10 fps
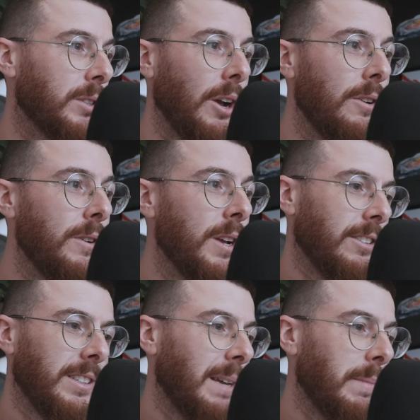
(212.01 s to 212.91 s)
So he's
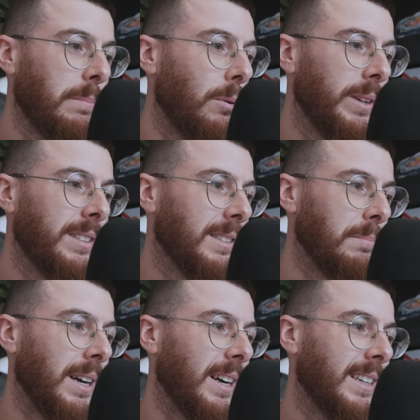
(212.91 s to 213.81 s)
on the same amount of points as
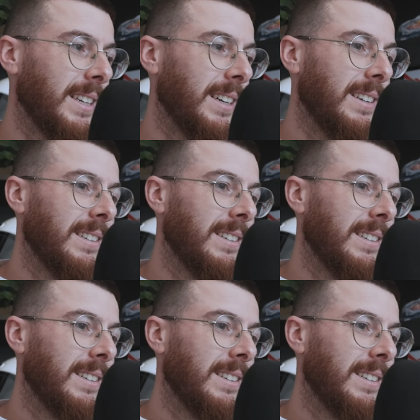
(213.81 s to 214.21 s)
Mark here.